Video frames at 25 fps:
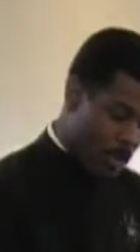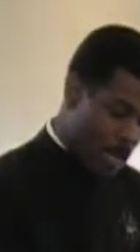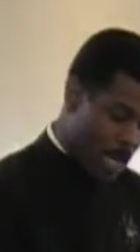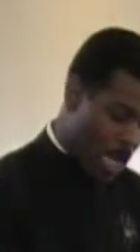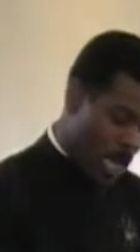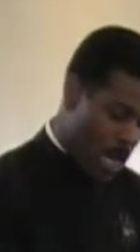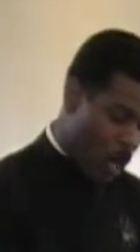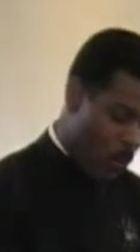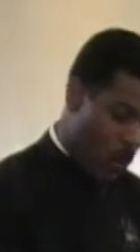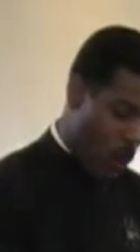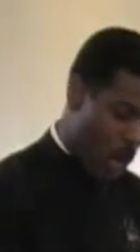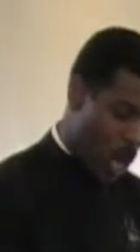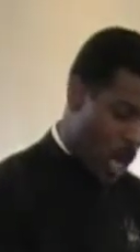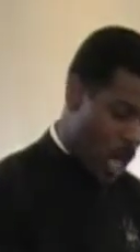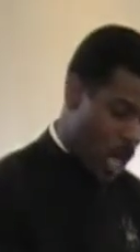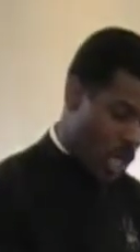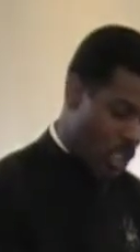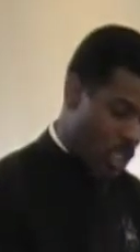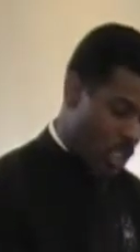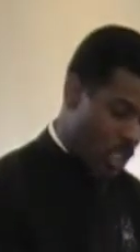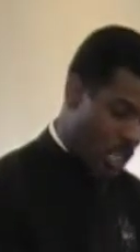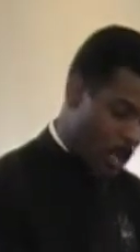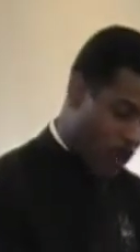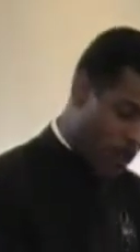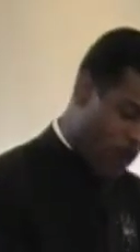He
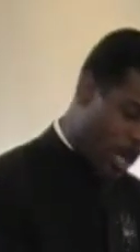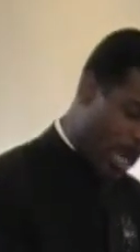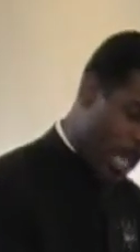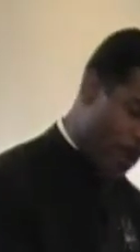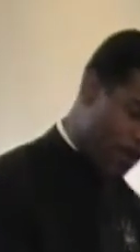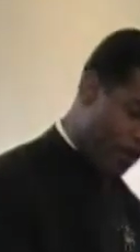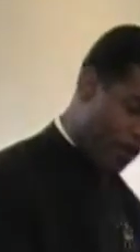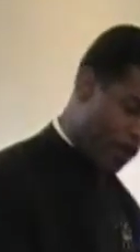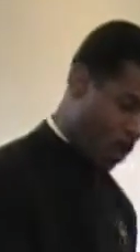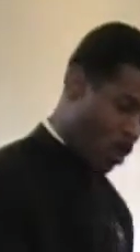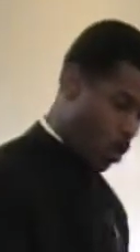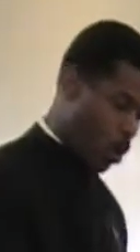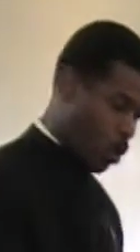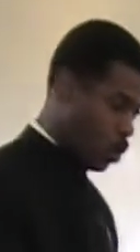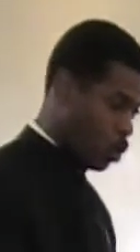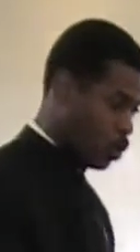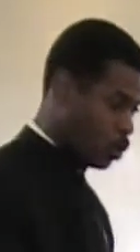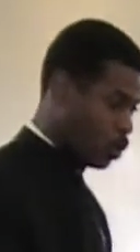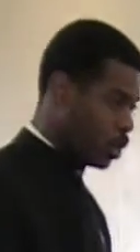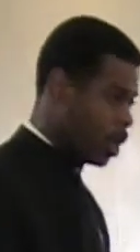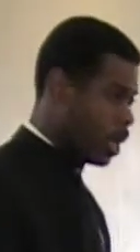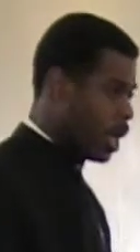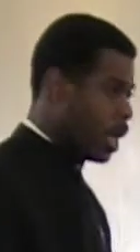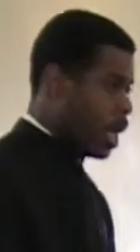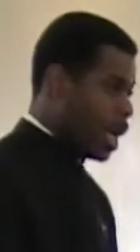was the
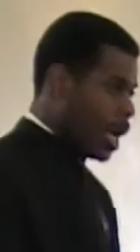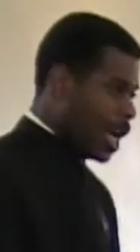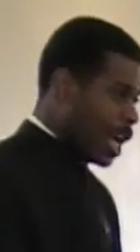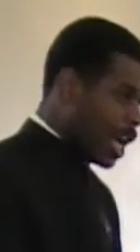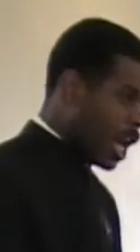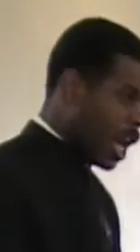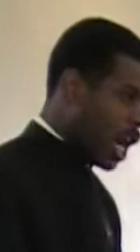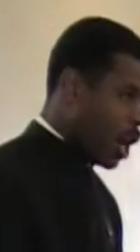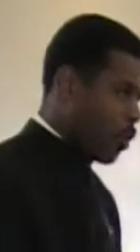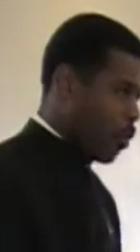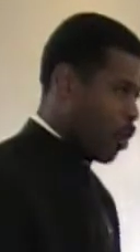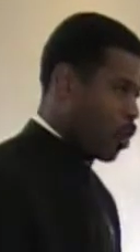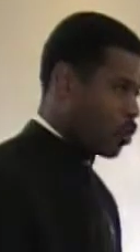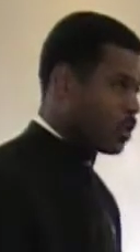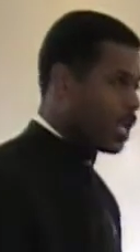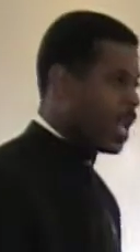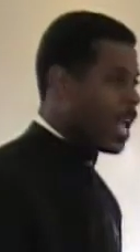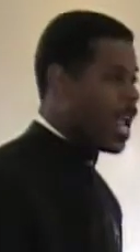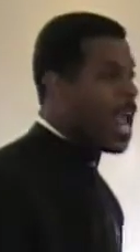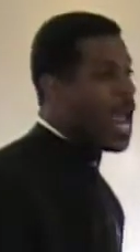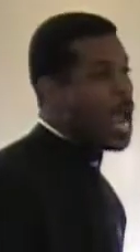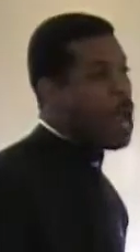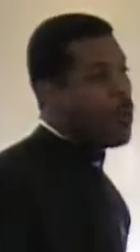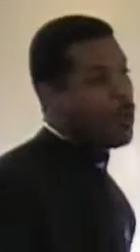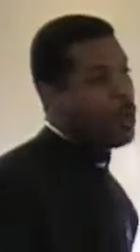people's hero.
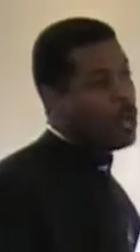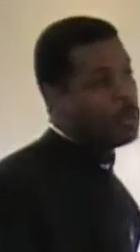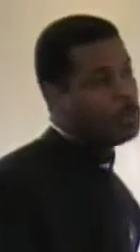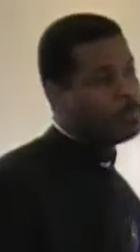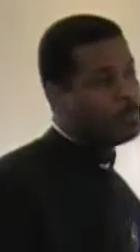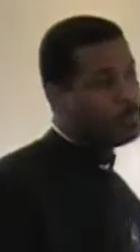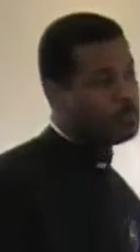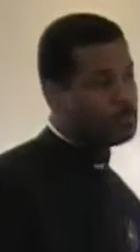Say Herod.